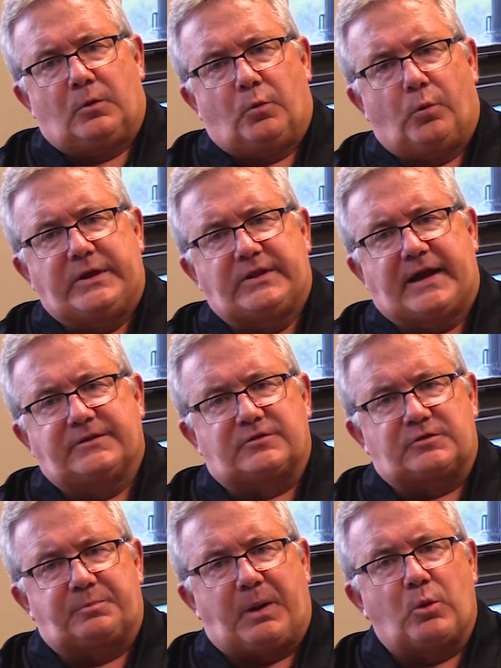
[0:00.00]
We then
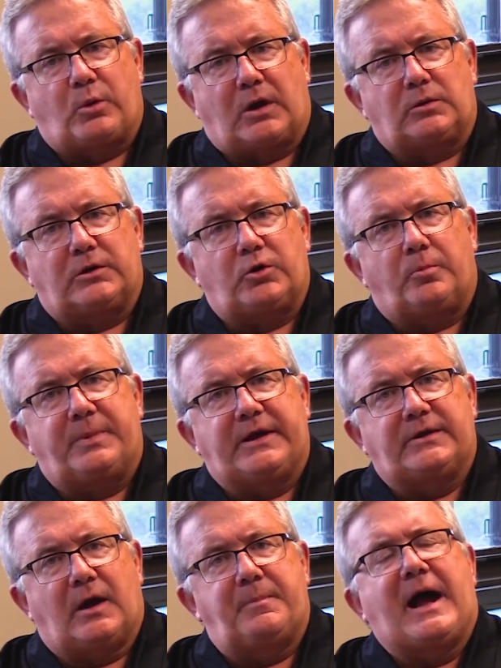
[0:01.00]
spoke a little
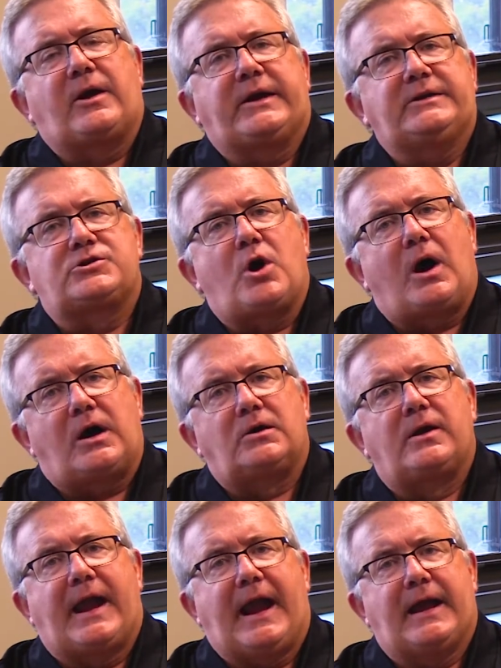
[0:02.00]
bit about HR
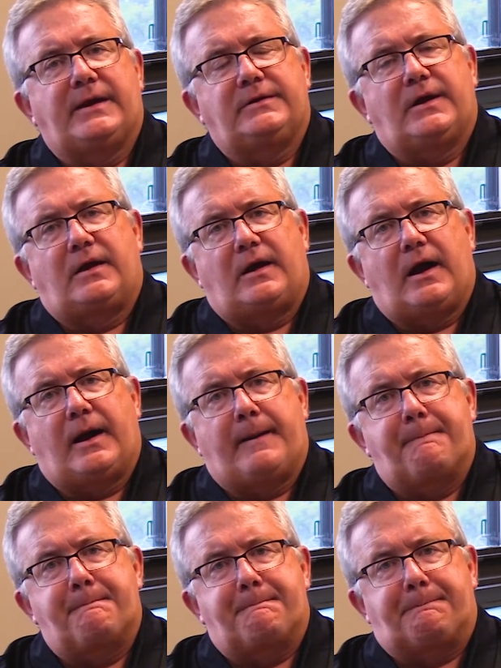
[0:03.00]
and
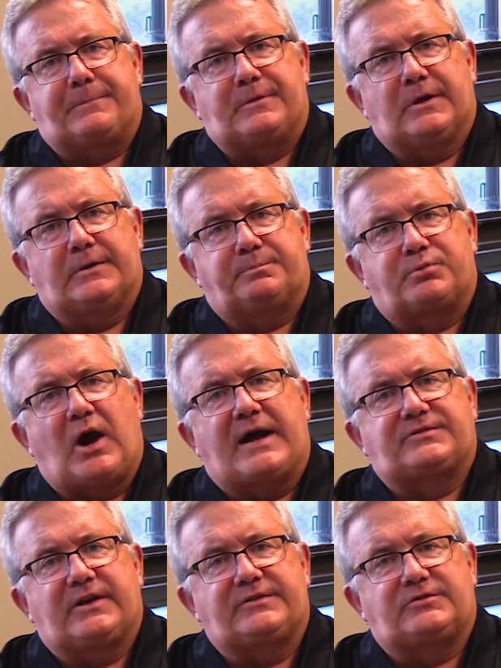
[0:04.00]
the
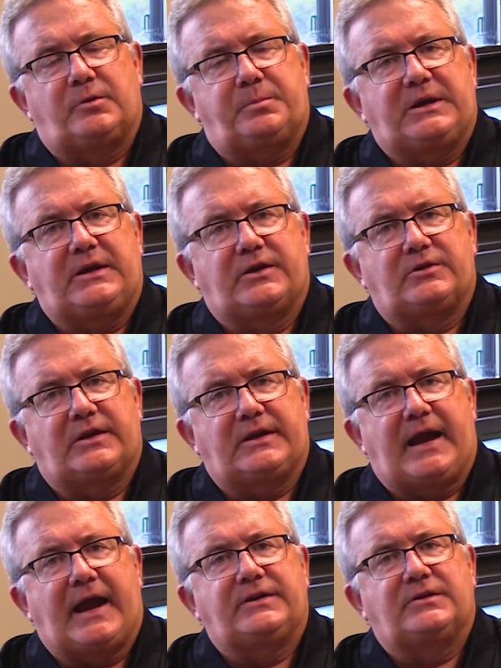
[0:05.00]
process to begin
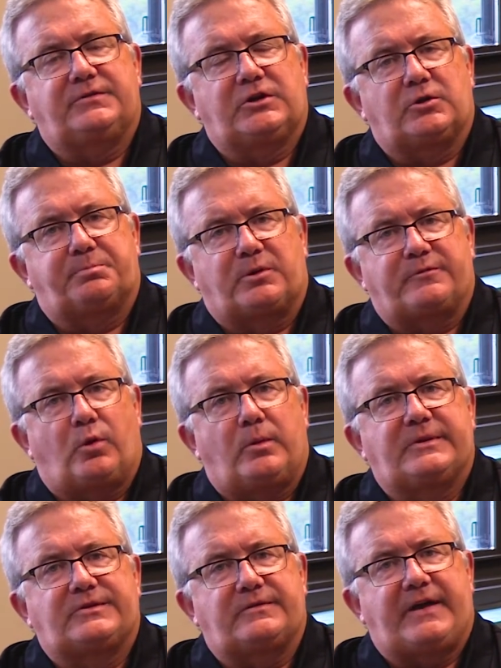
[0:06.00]
the end-of-year
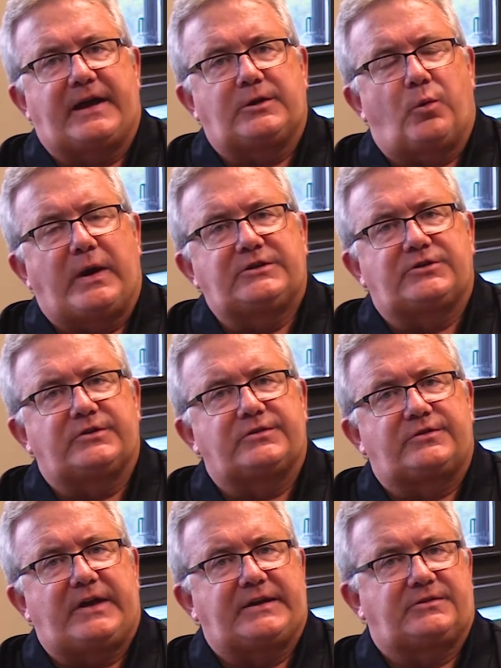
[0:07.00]
performance evaluations.
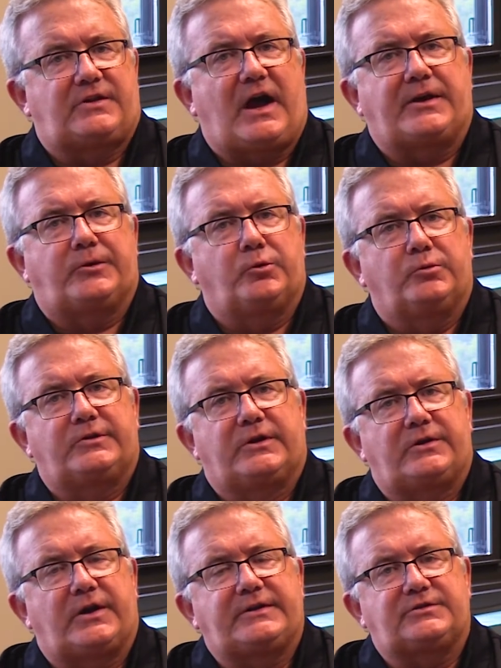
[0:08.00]
Dennis Donahue did
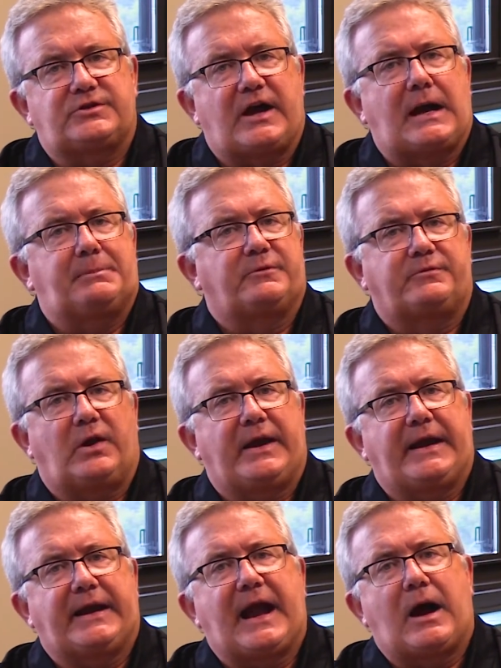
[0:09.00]
a nice job of
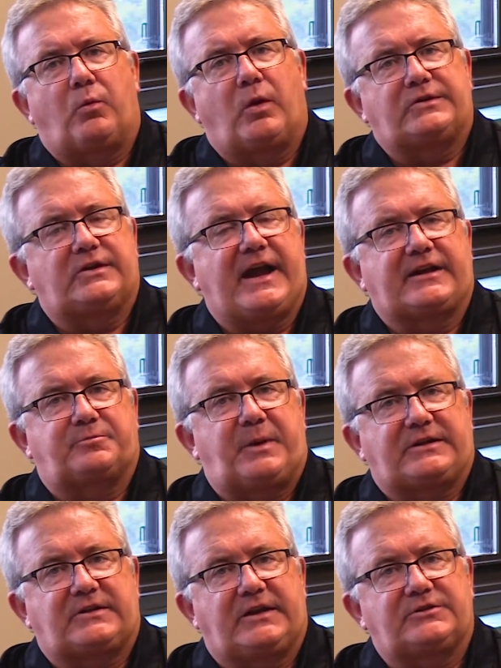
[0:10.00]
laying out what the
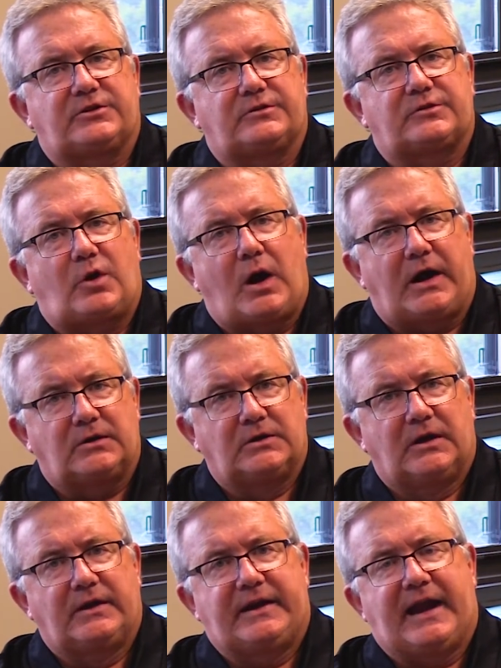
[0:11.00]
expectations are.
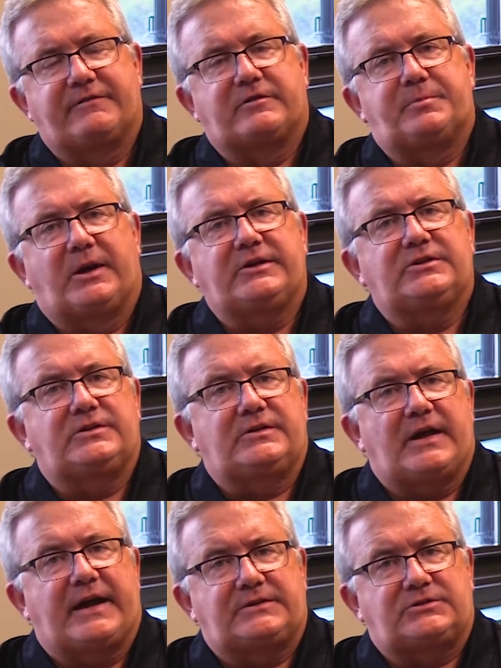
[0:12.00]
Everybody
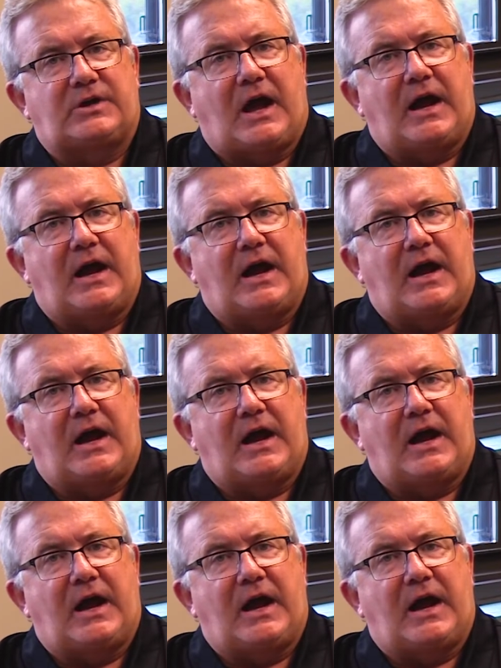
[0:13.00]
that